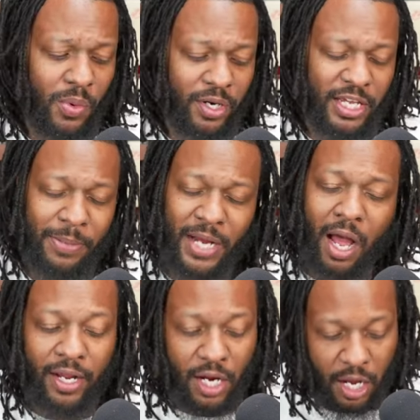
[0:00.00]
We're going to keep
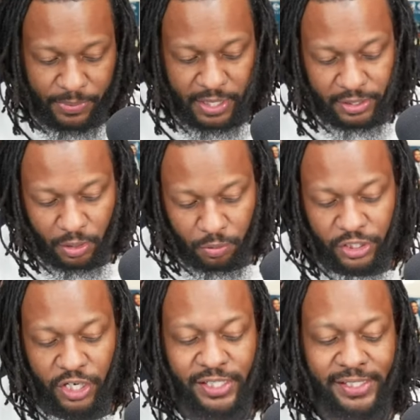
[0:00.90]
talking up these
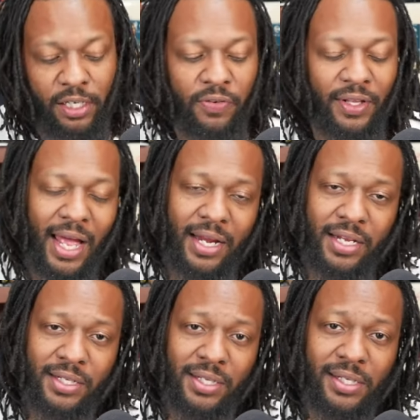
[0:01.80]
Sooners. There's a silver
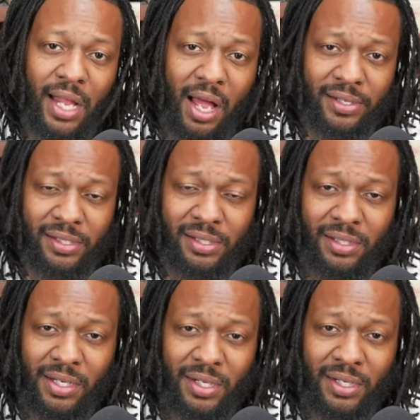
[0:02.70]
lining to this
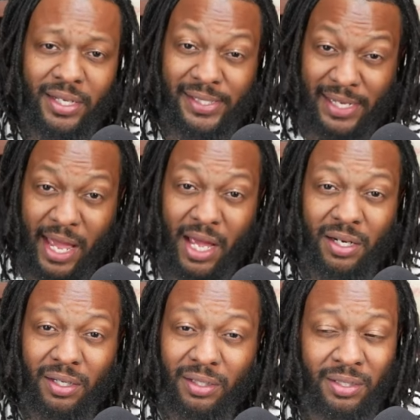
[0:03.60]
loss. It's an
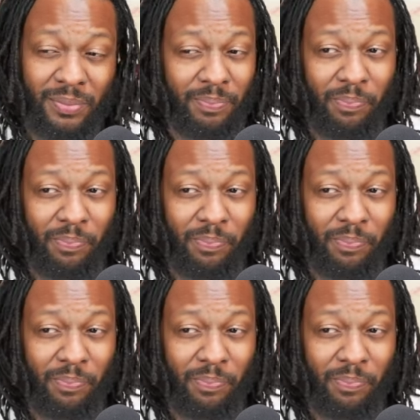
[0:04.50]
L,